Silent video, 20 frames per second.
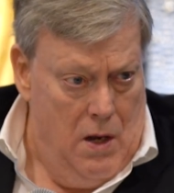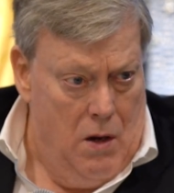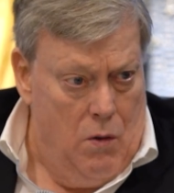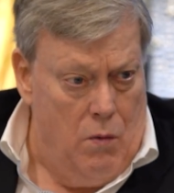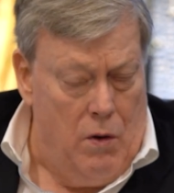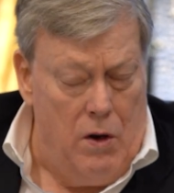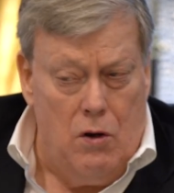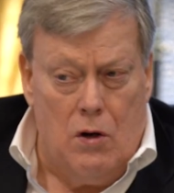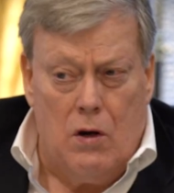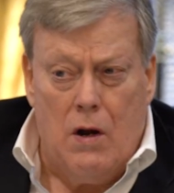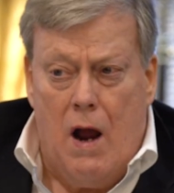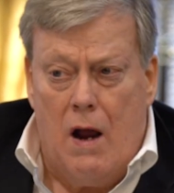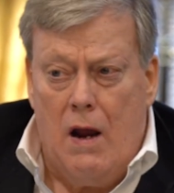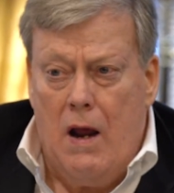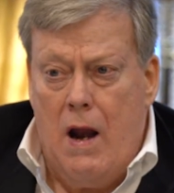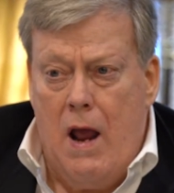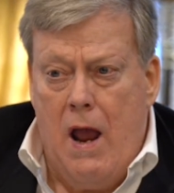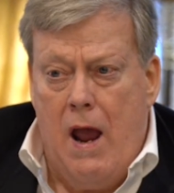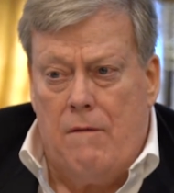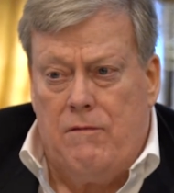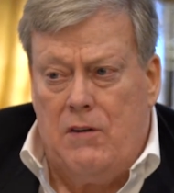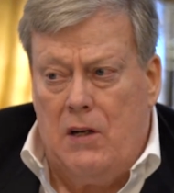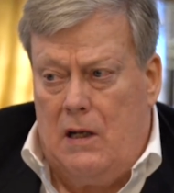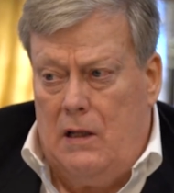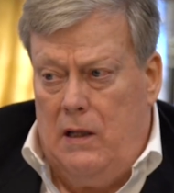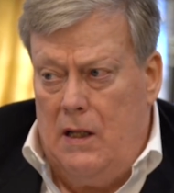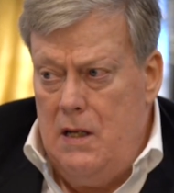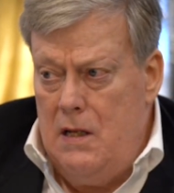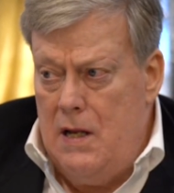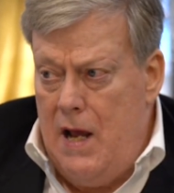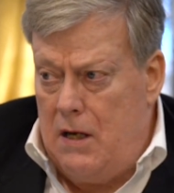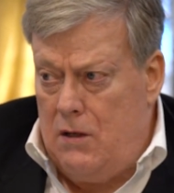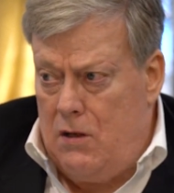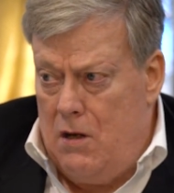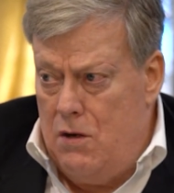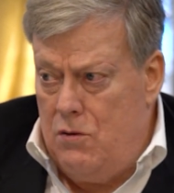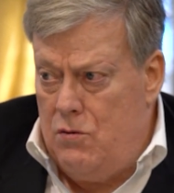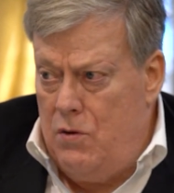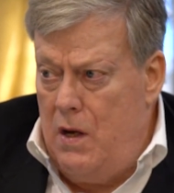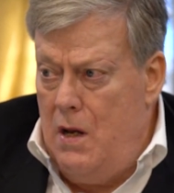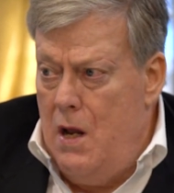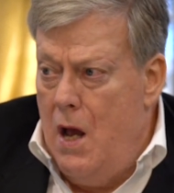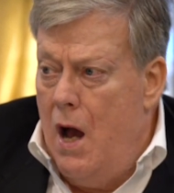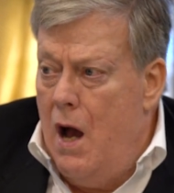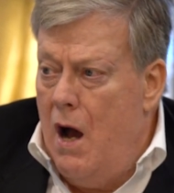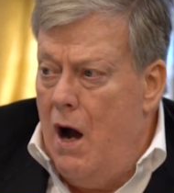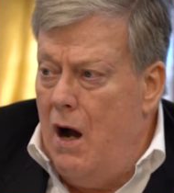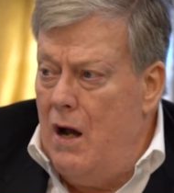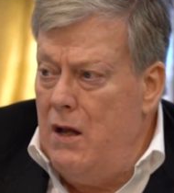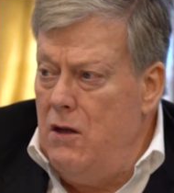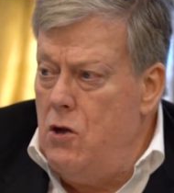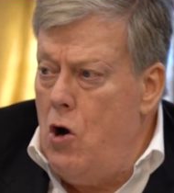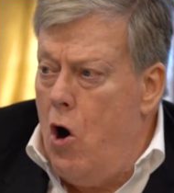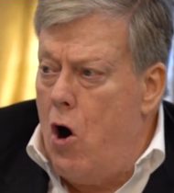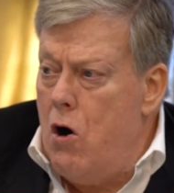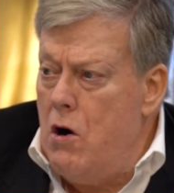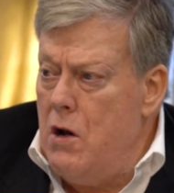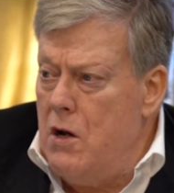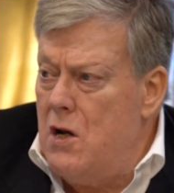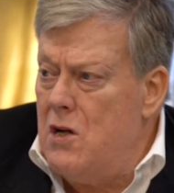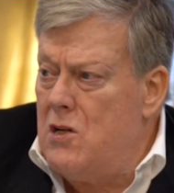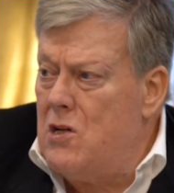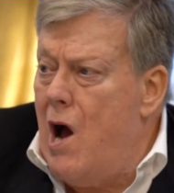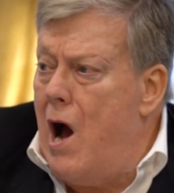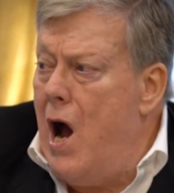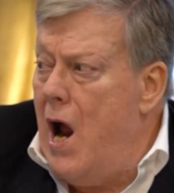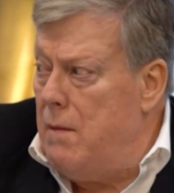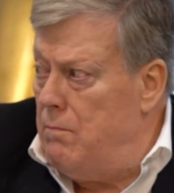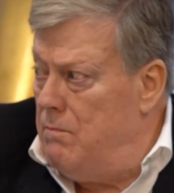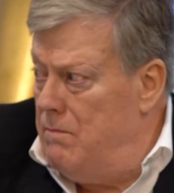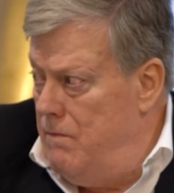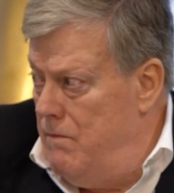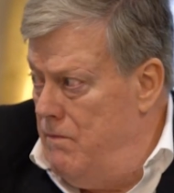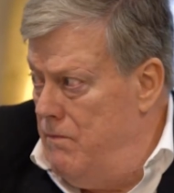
where you're going to have to clean that country a yard at a time